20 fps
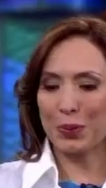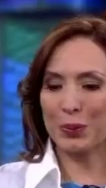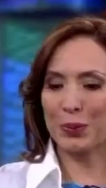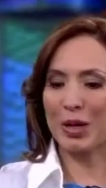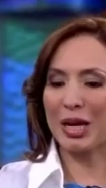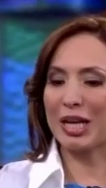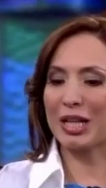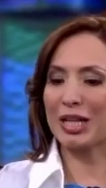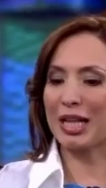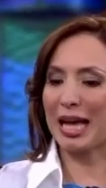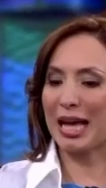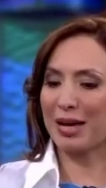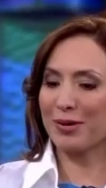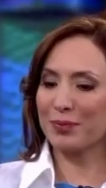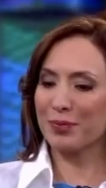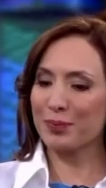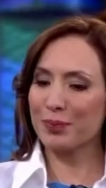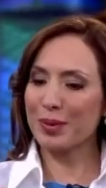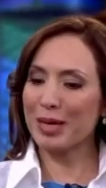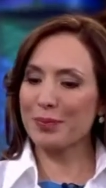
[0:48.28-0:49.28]
Well,
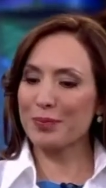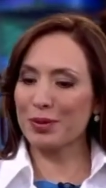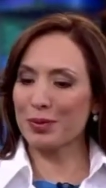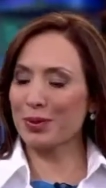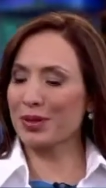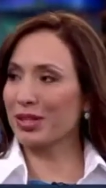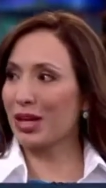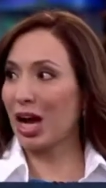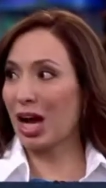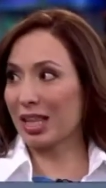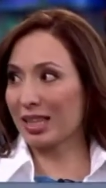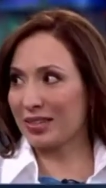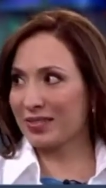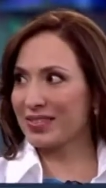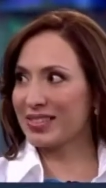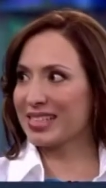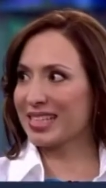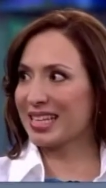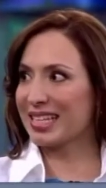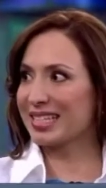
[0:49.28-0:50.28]
people with
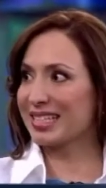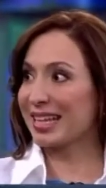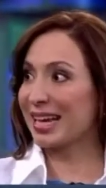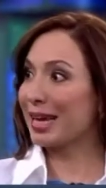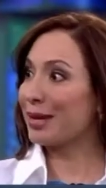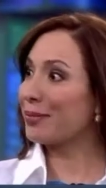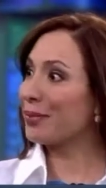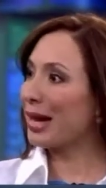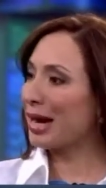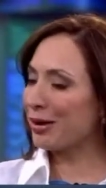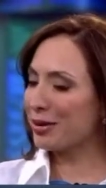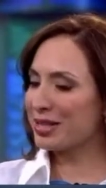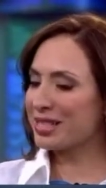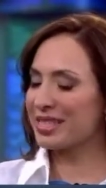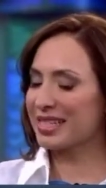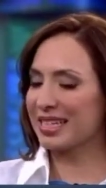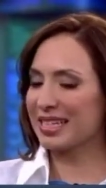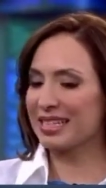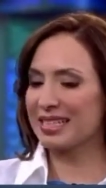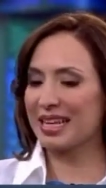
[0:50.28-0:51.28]
olive skin type, our
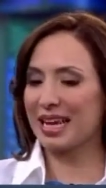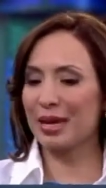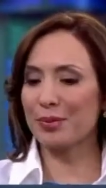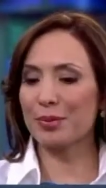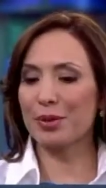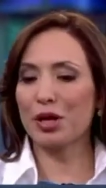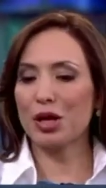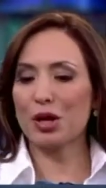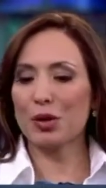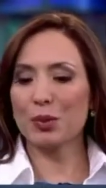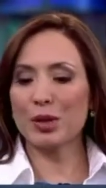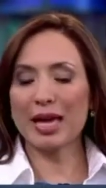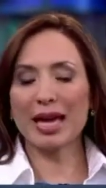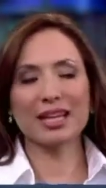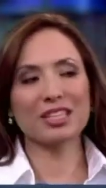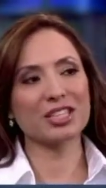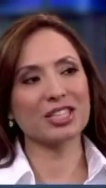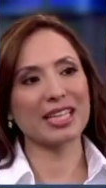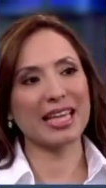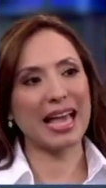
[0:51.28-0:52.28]
skin type, we
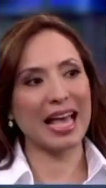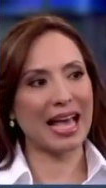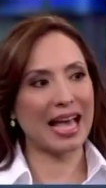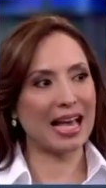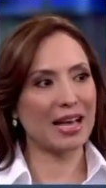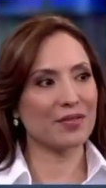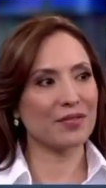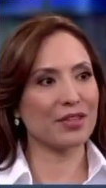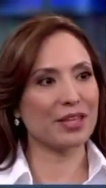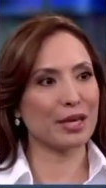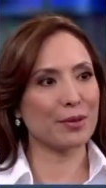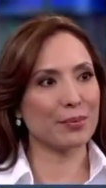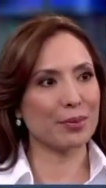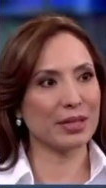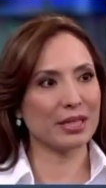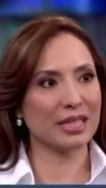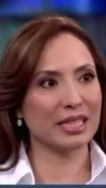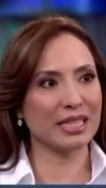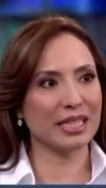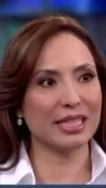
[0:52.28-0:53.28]
actually have the
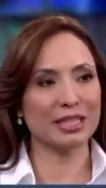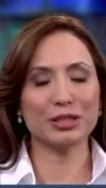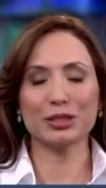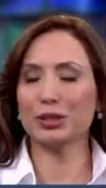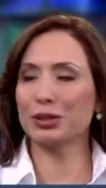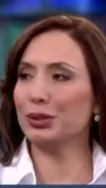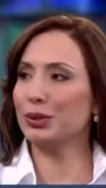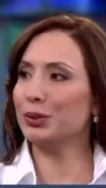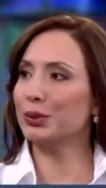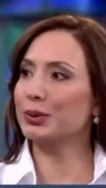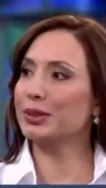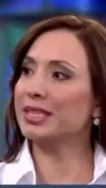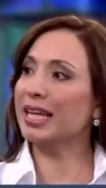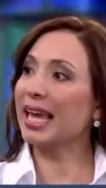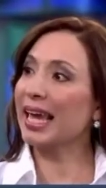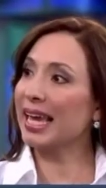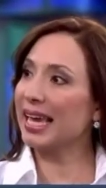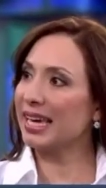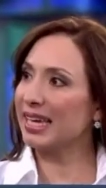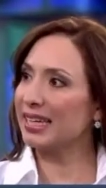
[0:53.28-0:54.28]
ability to
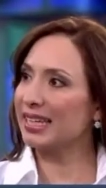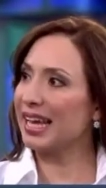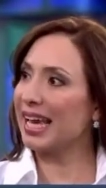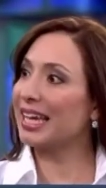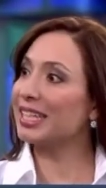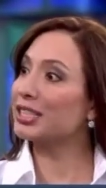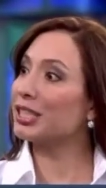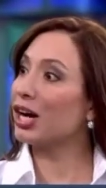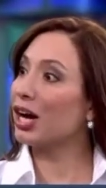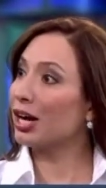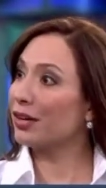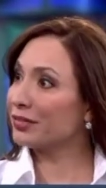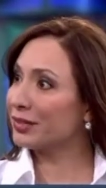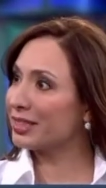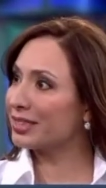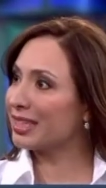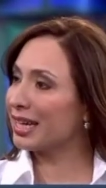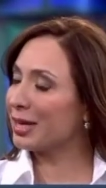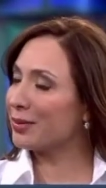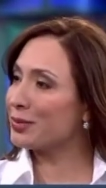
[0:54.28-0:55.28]
tan, and
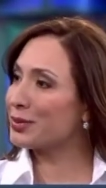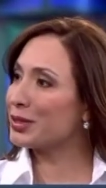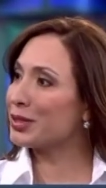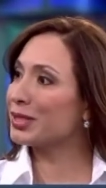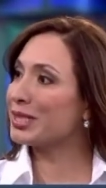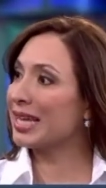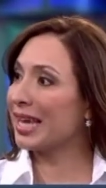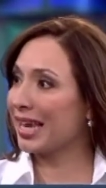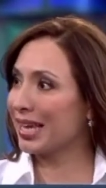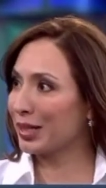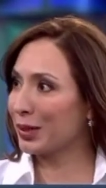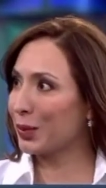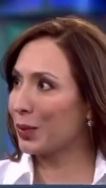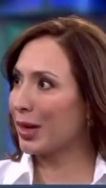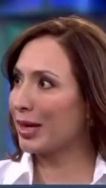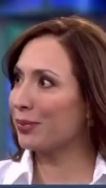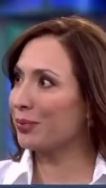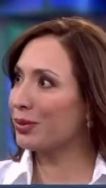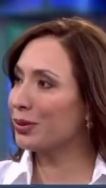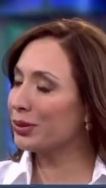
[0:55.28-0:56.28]
oftentimes to tan
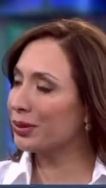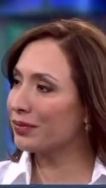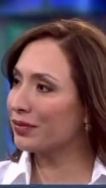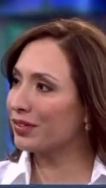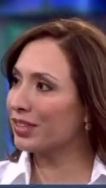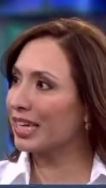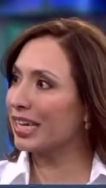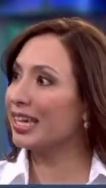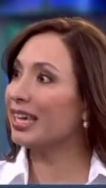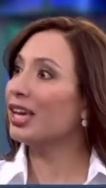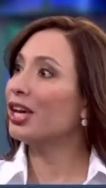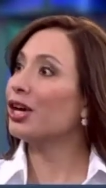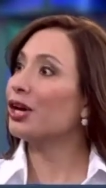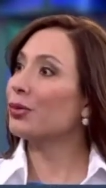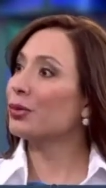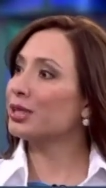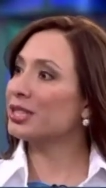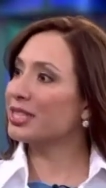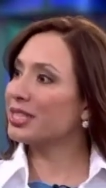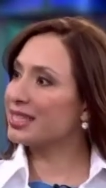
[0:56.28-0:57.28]
quite beautifully,
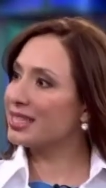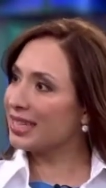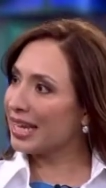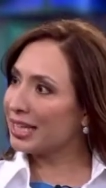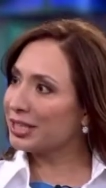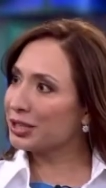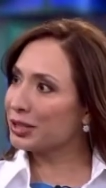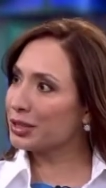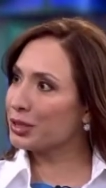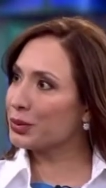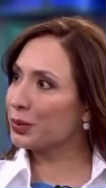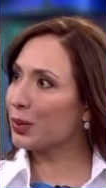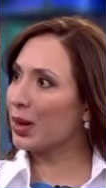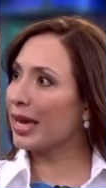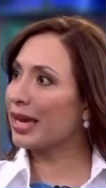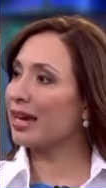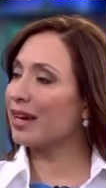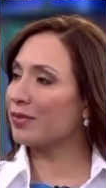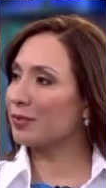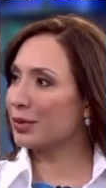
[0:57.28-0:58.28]
which is nature's
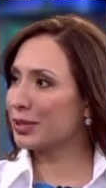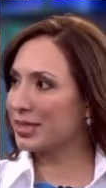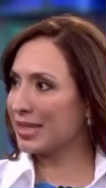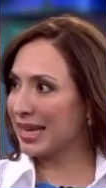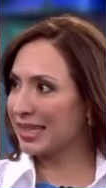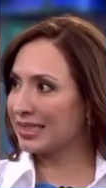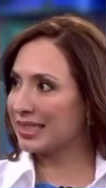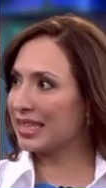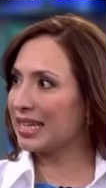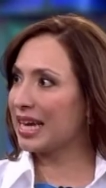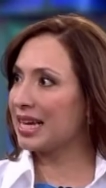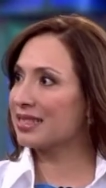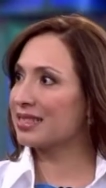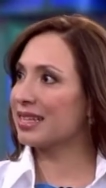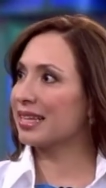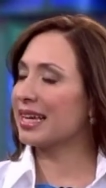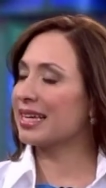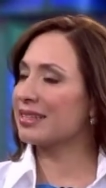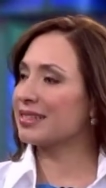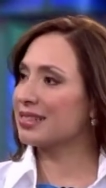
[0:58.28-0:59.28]
way of protecting
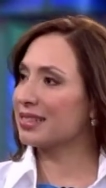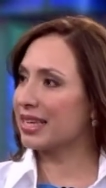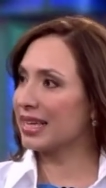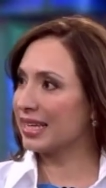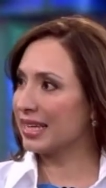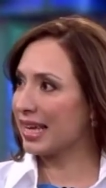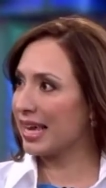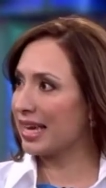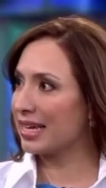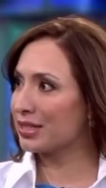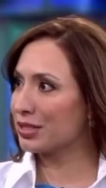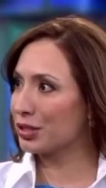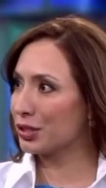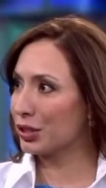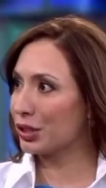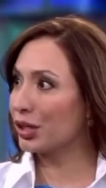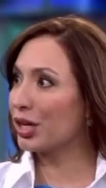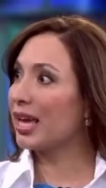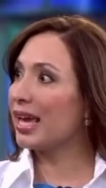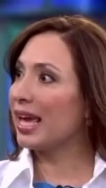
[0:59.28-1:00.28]
us against skin
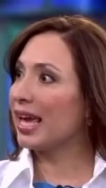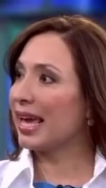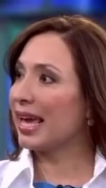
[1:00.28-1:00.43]
cancer